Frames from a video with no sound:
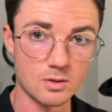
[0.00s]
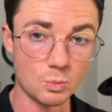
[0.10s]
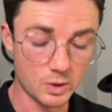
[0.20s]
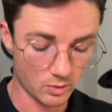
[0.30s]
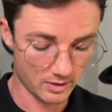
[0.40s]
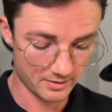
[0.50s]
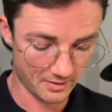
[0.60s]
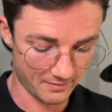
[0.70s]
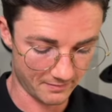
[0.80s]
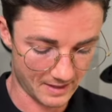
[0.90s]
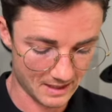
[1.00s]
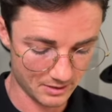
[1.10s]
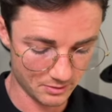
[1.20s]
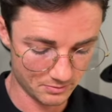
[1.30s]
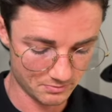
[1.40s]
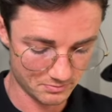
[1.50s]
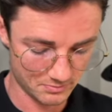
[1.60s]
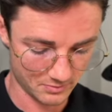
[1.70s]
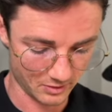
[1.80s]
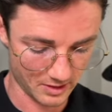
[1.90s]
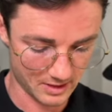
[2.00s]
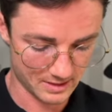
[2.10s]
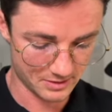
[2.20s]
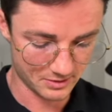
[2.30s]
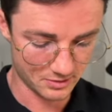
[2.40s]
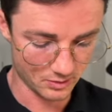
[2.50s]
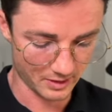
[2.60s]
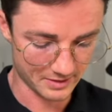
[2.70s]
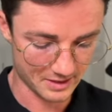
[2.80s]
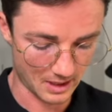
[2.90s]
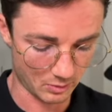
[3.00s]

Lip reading: We want value, okay, let's just do it on a scale.